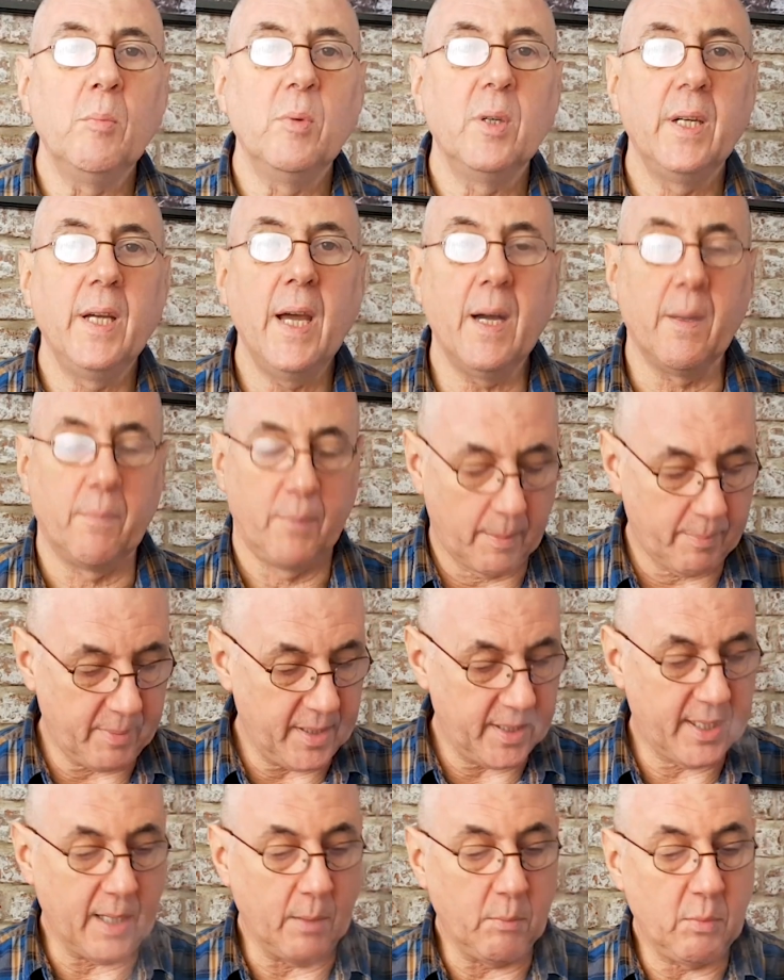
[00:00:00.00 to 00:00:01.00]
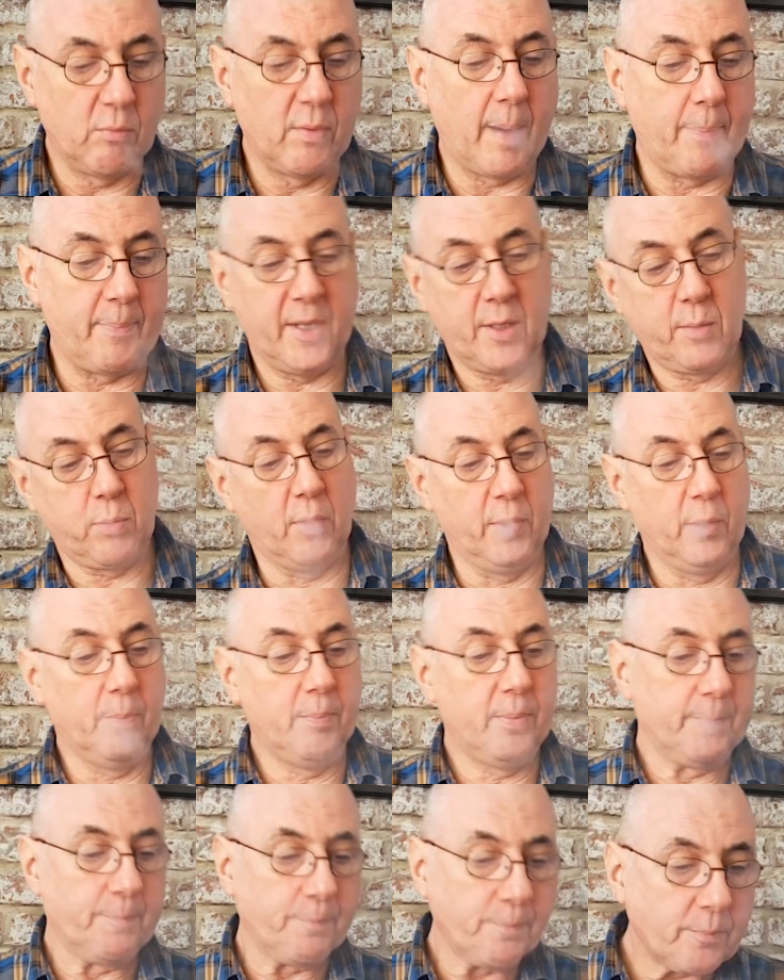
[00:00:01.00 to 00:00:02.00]
Yeah, that being said, we'll wrap this one up.
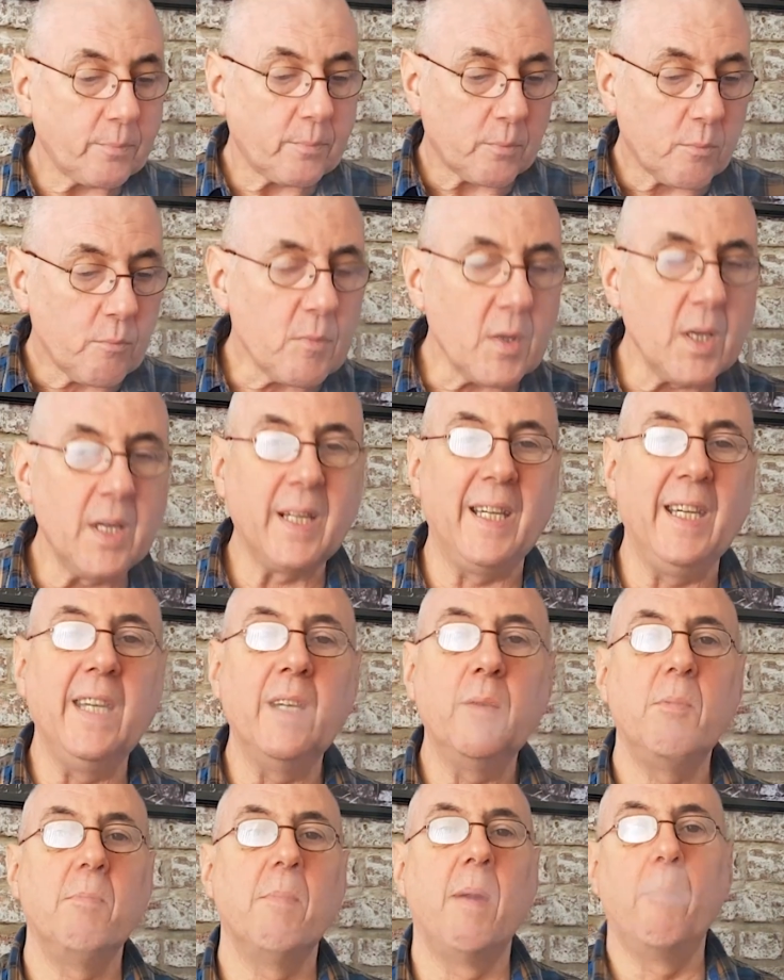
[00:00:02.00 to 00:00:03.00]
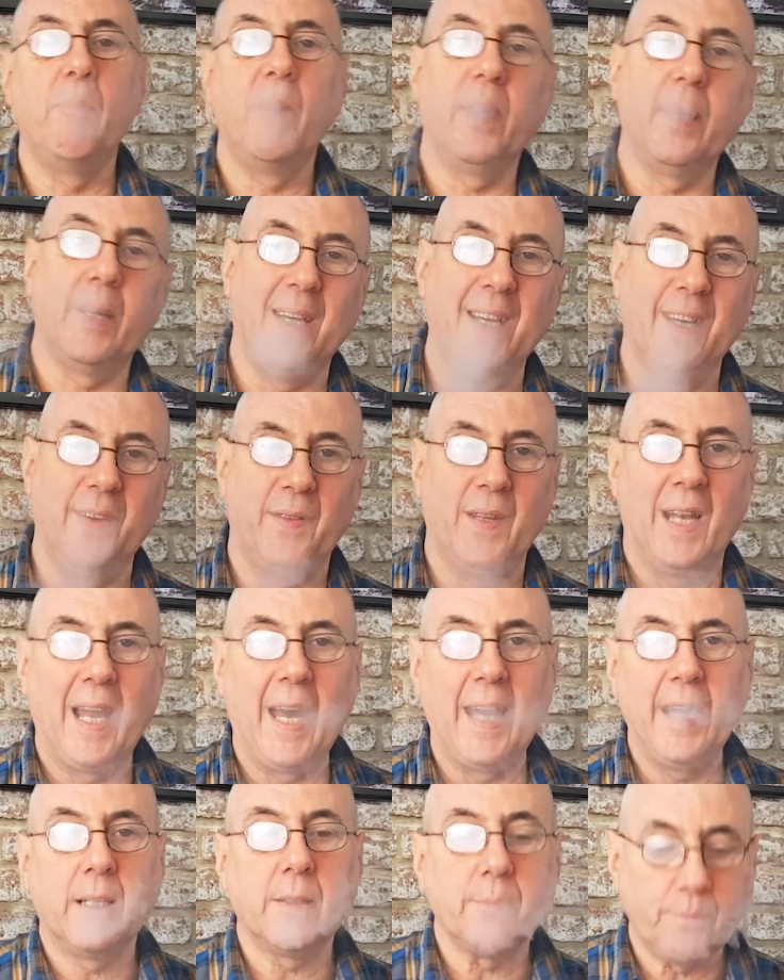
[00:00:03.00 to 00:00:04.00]
Again, remember to hit the
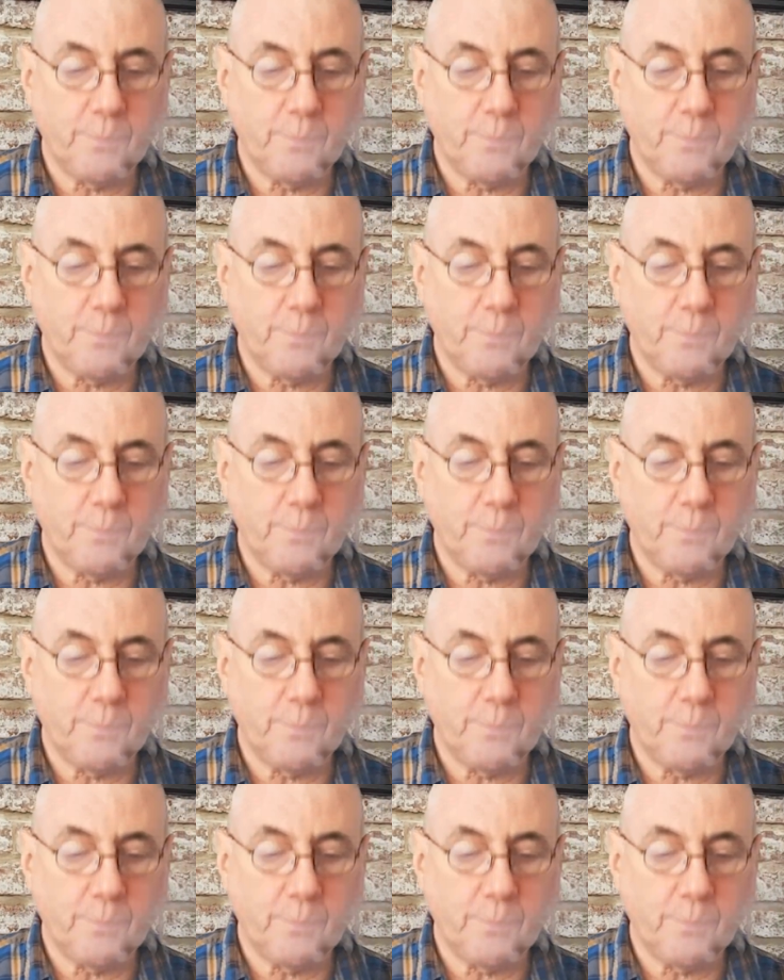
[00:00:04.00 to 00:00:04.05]
like,